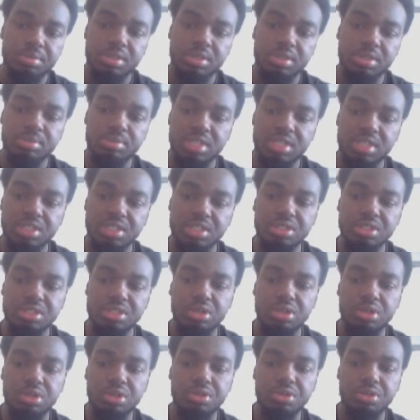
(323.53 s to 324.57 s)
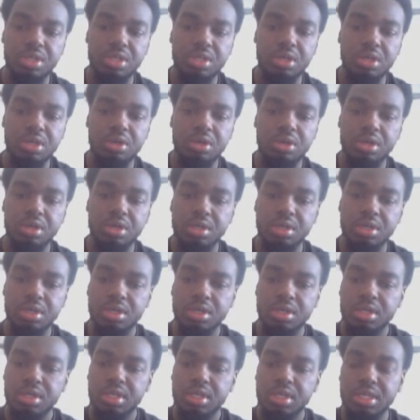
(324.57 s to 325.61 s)
Temptations are who they are
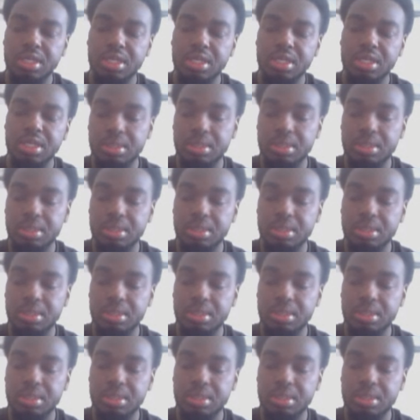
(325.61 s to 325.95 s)
and